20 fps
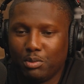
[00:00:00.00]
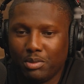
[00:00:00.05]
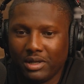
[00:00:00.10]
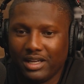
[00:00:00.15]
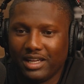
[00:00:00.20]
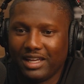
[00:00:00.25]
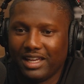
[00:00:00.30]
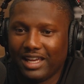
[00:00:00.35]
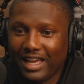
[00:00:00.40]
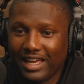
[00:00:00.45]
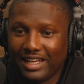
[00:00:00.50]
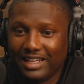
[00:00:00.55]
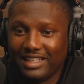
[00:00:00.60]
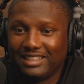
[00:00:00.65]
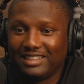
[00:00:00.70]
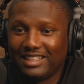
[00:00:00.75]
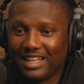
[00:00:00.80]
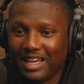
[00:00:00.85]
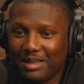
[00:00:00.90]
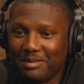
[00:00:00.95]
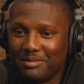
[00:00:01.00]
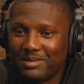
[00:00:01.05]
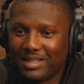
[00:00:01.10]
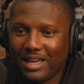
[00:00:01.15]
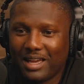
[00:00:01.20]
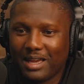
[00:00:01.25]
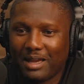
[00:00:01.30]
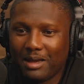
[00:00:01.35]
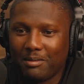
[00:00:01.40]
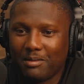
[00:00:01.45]
but at the same
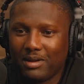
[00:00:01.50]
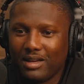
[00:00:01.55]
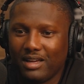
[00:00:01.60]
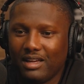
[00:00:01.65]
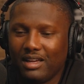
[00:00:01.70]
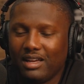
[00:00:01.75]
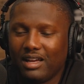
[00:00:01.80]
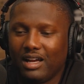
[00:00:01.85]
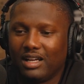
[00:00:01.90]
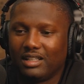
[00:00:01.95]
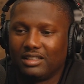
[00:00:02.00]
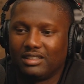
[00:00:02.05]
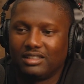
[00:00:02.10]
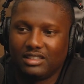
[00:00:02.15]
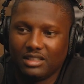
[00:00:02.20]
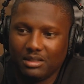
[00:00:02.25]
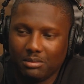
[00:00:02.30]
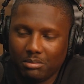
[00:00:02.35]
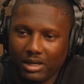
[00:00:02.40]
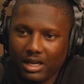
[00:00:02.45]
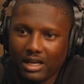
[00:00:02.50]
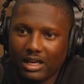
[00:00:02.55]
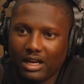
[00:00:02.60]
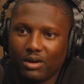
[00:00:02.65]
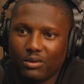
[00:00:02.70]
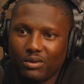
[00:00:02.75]
time, I sit back, I